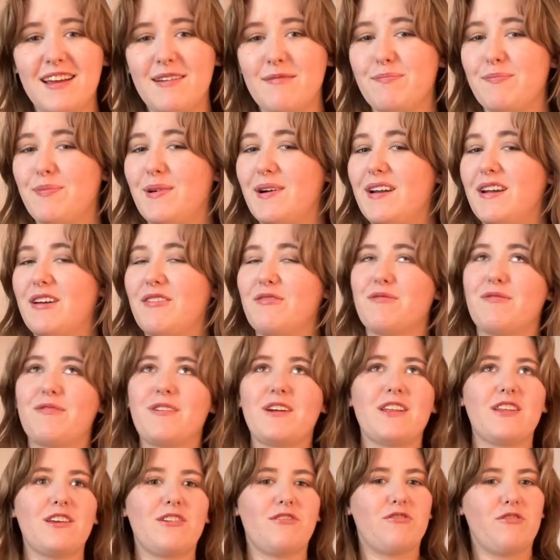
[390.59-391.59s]
but it
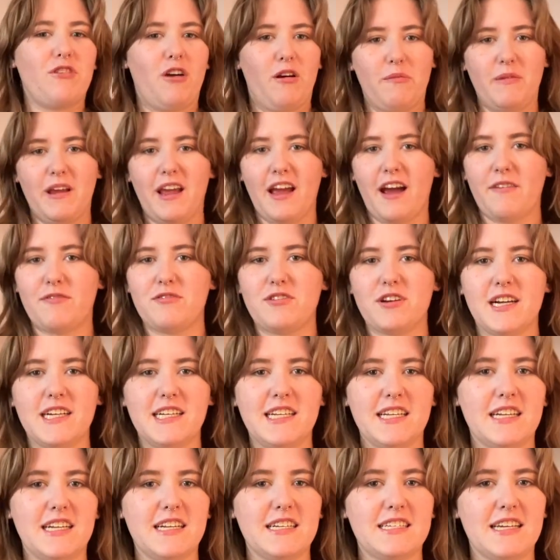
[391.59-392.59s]
really grew on me. After I
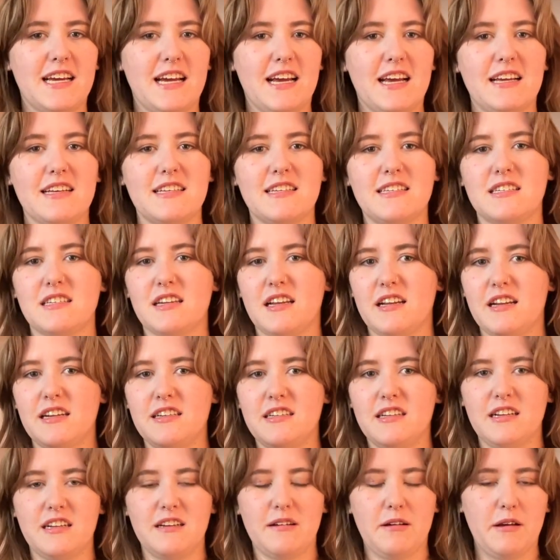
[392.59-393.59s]
did a test and I
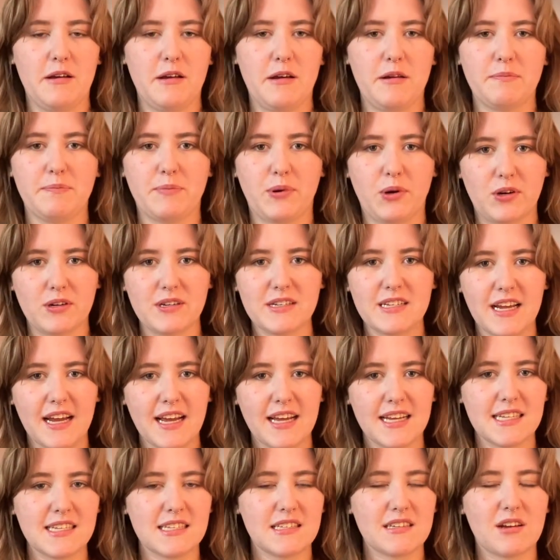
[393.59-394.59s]
did a burn
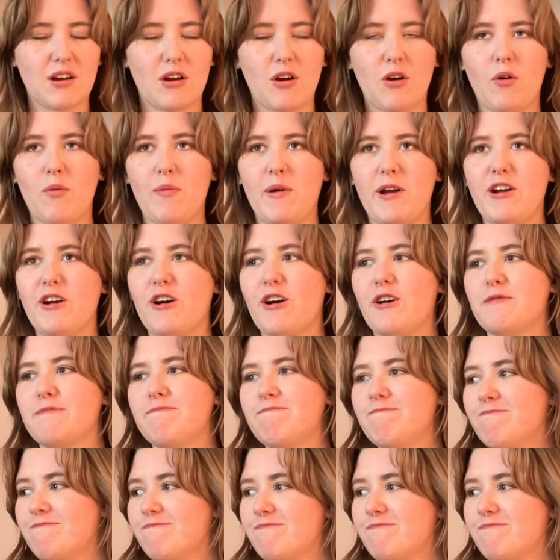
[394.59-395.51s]
test, oh my god.